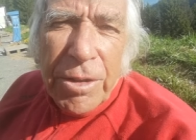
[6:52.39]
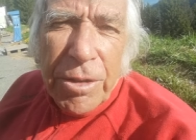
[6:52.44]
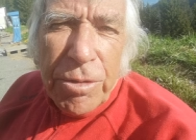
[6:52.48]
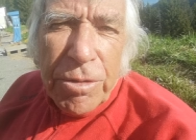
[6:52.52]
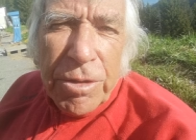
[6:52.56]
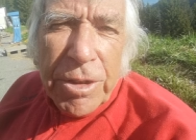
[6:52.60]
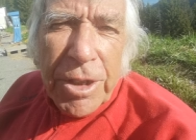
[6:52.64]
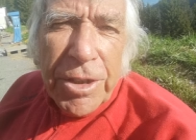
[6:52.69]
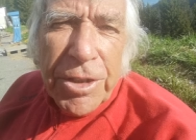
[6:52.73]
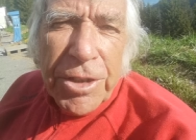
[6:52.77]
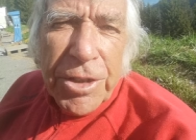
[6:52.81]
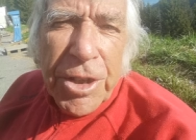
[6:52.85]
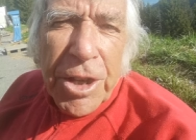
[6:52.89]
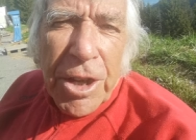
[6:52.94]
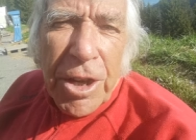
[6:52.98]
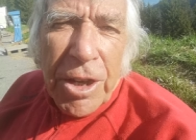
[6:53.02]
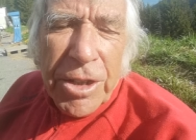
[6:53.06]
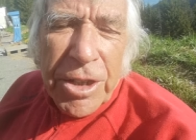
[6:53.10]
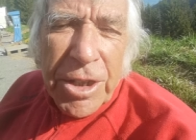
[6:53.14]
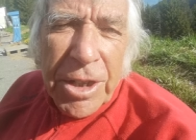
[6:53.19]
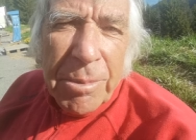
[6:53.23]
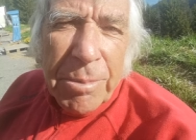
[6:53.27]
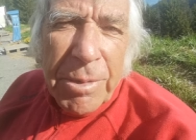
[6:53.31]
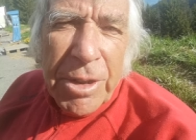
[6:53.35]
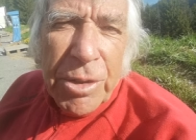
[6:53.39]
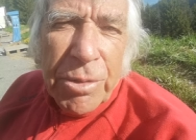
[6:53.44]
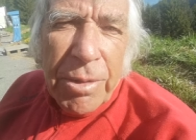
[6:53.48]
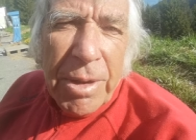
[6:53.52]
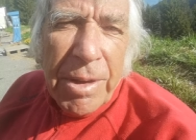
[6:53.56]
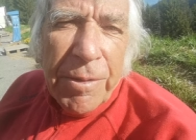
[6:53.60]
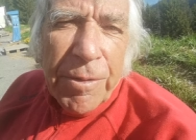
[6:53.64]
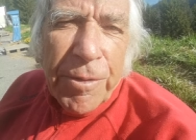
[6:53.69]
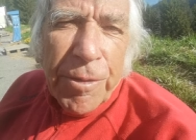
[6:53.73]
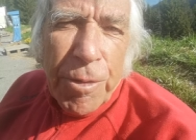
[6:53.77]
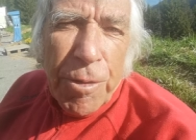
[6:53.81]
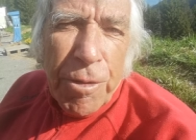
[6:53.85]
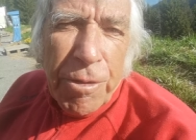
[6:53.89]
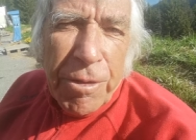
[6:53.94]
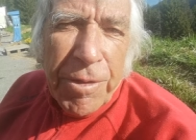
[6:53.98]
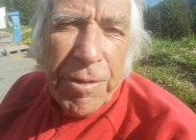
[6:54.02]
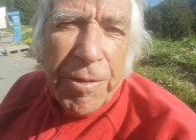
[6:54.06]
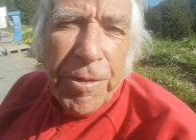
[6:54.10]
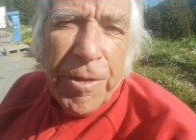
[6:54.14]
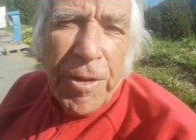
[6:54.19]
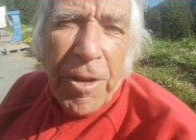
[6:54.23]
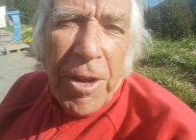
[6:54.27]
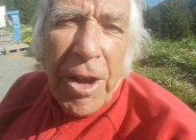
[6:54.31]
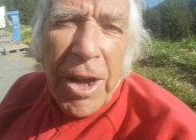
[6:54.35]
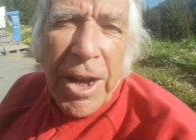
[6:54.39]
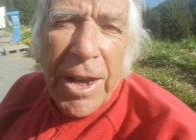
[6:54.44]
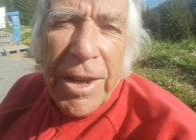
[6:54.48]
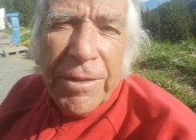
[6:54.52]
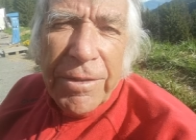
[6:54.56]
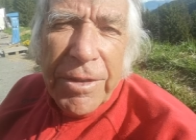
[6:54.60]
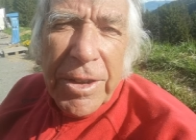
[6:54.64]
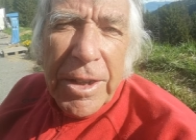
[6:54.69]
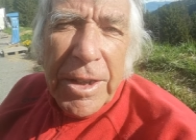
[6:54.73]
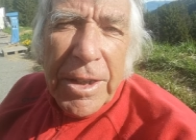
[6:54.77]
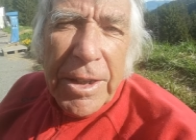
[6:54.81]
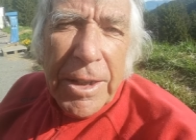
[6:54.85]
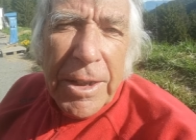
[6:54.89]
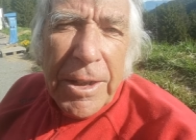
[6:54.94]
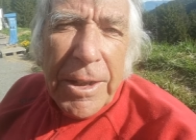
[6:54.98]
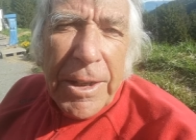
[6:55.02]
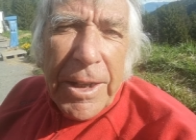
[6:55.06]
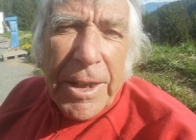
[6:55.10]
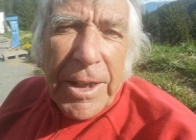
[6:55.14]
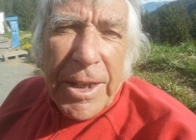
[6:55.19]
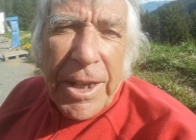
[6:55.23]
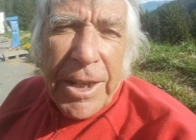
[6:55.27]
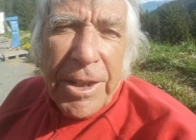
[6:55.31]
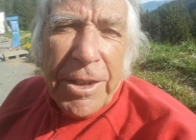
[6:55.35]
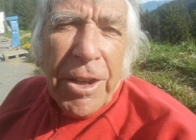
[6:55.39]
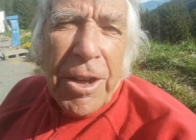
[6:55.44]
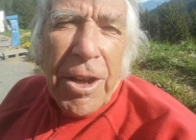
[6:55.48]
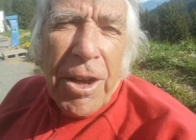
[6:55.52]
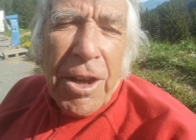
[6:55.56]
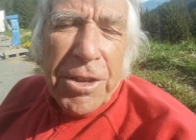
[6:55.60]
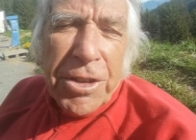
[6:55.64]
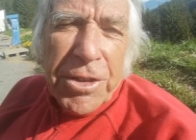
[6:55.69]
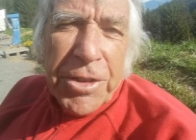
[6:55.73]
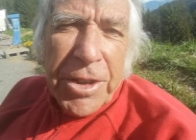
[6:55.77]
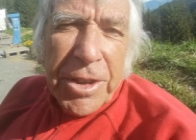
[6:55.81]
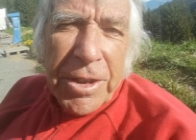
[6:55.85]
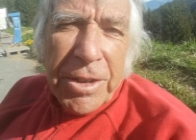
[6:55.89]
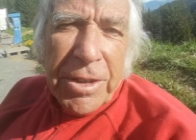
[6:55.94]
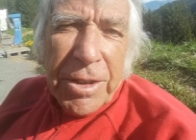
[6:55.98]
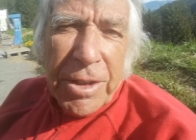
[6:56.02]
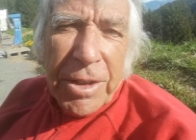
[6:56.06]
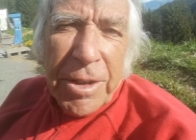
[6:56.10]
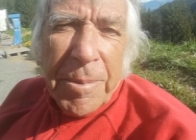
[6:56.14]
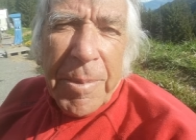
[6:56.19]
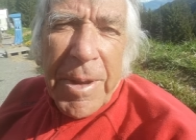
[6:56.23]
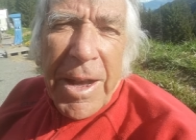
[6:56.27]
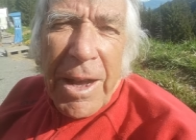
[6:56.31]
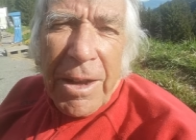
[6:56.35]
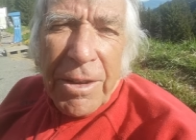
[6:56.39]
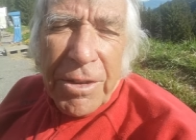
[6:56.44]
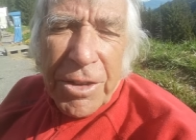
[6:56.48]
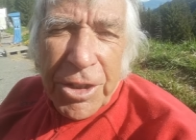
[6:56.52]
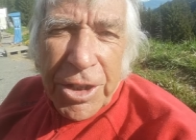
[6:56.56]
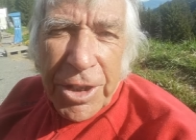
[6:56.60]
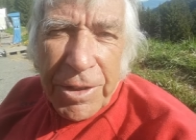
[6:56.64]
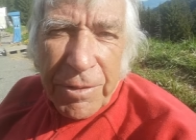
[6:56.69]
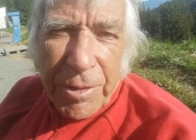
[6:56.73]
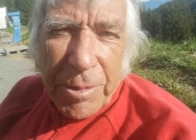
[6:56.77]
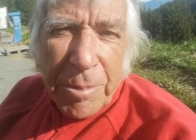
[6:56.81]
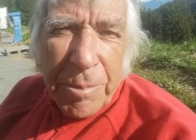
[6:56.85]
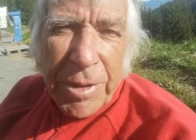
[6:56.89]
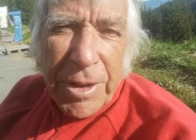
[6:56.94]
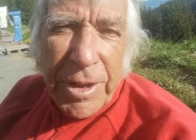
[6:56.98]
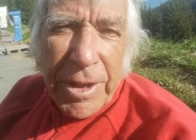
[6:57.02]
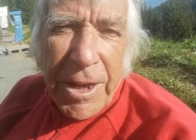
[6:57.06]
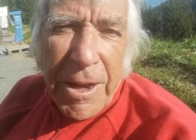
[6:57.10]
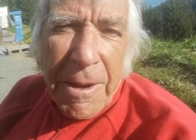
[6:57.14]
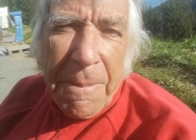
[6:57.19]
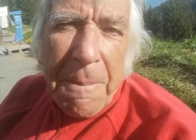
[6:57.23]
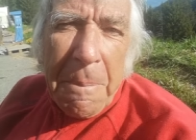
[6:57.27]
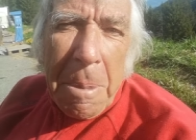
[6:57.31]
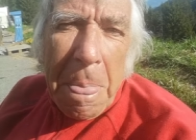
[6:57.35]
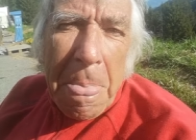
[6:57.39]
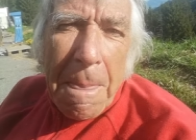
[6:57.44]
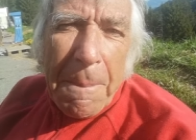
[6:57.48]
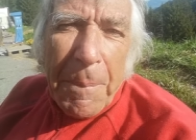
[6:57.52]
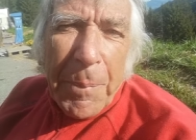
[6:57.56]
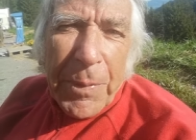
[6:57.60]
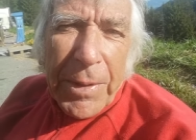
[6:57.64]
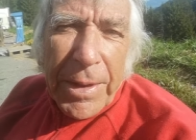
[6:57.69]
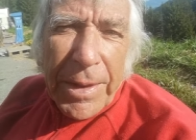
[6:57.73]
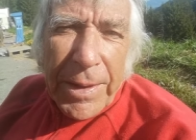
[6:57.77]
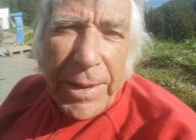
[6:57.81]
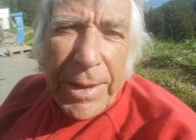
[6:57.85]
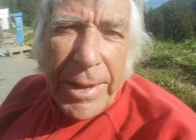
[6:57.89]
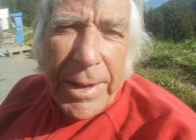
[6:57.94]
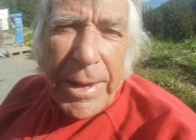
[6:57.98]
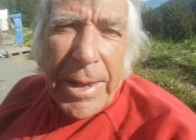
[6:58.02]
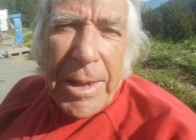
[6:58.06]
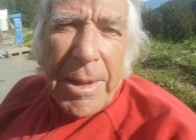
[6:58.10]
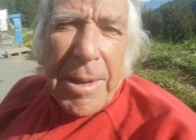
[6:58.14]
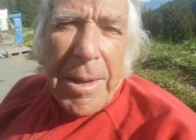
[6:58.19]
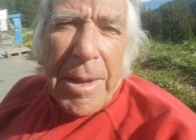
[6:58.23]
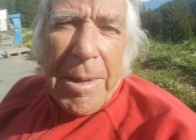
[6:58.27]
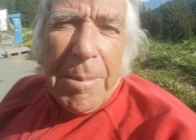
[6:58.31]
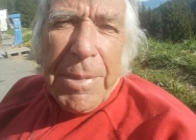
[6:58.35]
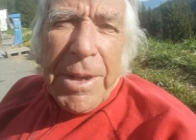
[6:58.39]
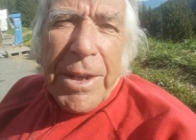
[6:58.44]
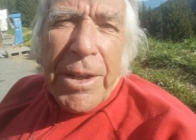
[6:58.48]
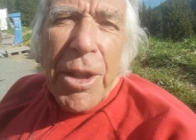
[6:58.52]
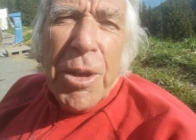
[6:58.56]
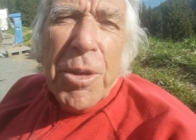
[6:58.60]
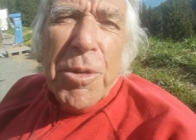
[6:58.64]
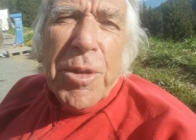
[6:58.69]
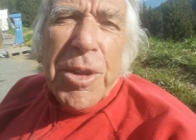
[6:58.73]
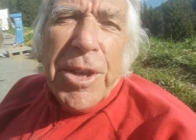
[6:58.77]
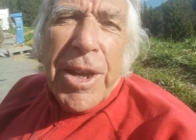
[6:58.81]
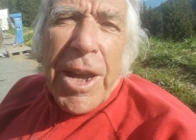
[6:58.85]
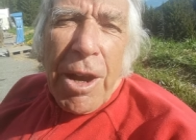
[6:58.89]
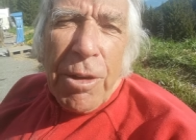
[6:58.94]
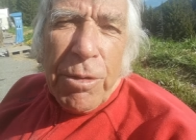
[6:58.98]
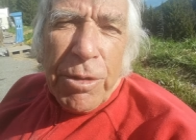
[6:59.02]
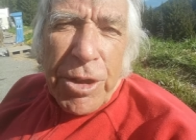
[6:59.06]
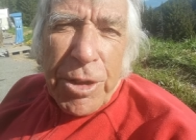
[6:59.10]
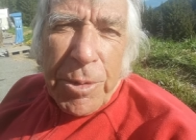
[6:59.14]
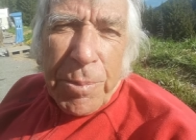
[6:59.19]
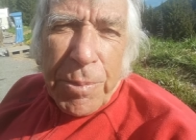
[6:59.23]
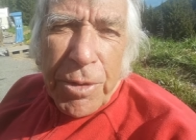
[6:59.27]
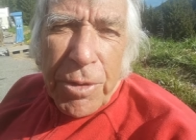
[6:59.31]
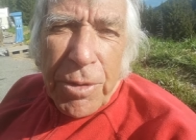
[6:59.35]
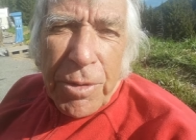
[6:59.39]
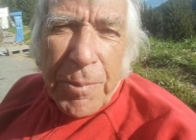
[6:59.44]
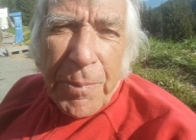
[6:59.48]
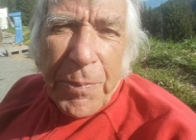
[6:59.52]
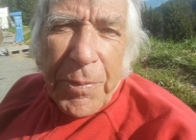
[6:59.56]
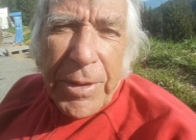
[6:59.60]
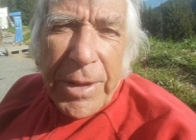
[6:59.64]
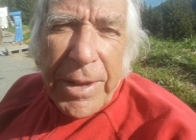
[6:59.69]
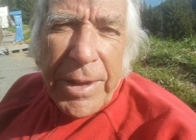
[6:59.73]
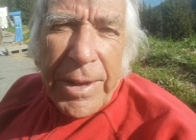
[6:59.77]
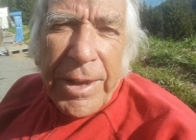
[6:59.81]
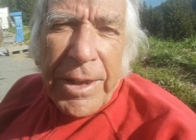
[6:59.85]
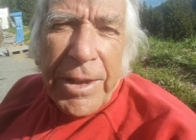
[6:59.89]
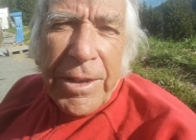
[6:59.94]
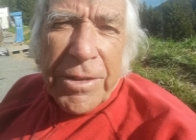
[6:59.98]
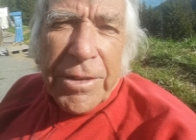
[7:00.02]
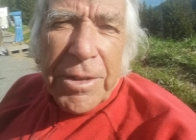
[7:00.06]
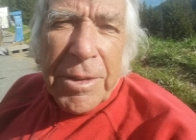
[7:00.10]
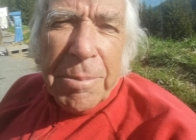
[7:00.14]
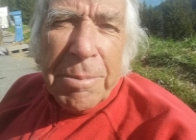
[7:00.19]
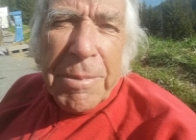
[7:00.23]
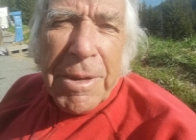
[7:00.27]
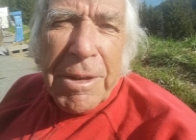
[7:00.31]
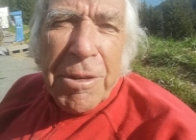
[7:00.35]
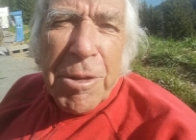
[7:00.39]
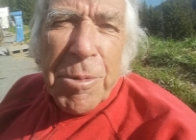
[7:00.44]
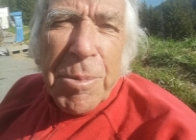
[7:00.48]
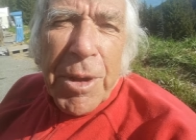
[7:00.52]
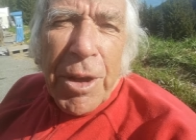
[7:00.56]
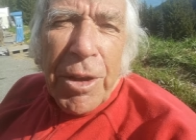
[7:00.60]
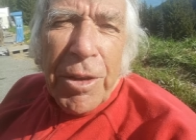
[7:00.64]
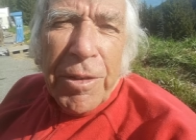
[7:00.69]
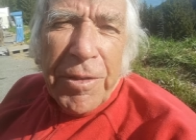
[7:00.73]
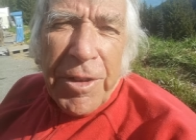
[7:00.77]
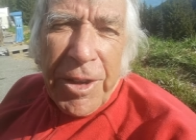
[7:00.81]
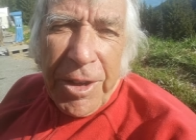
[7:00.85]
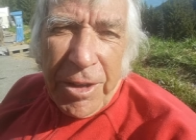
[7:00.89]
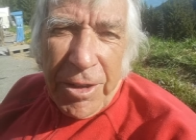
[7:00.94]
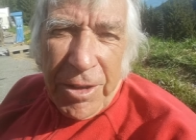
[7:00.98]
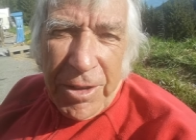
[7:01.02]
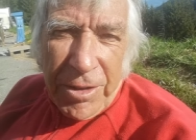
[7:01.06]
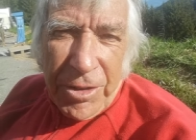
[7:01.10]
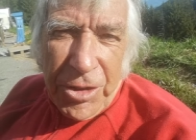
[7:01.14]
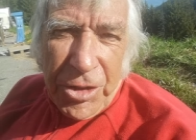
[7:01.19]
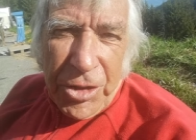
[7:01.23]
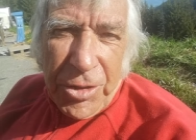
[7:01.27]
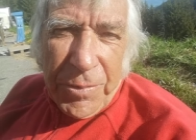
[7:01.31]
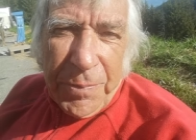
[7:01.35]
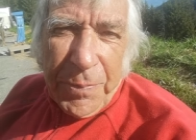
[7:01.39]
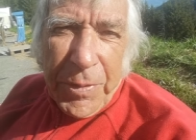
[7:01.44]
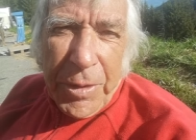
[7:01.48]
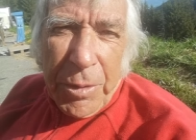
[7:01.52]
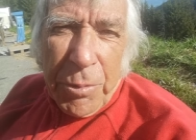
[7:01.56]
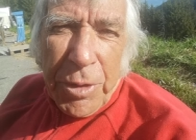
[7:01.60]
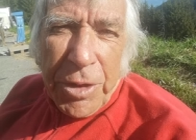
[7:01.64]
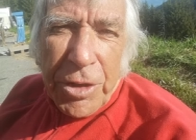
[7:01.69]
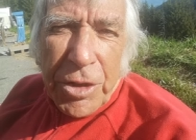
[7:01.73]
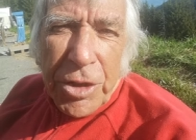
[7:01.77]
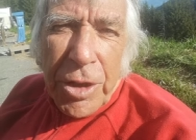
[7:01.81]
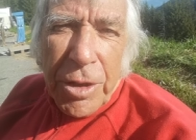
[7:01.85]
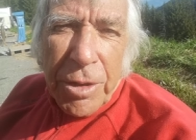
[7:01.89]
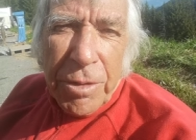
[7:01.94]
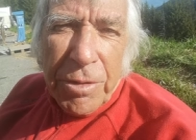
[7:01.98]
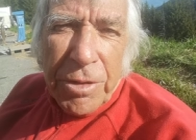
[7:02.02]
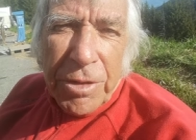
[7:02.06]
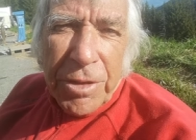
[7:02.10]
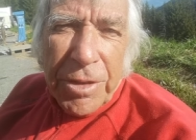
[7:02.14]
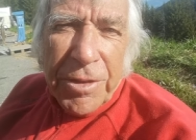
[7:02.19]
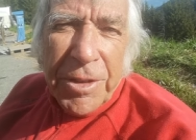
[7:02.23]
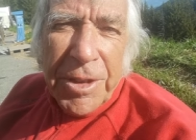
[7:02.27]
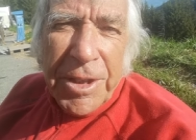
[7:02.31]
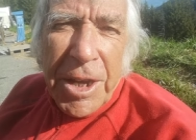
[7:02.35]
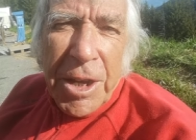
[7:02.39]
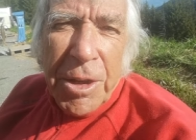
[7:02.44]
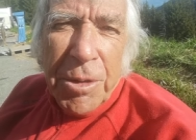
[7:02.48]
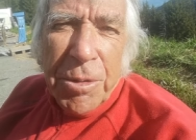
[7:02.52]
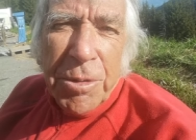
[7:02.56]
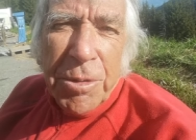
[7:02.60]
usually starting between 4 and 5 and lasting till about 7pm. Below the Altiport is Meribel Village which hosts the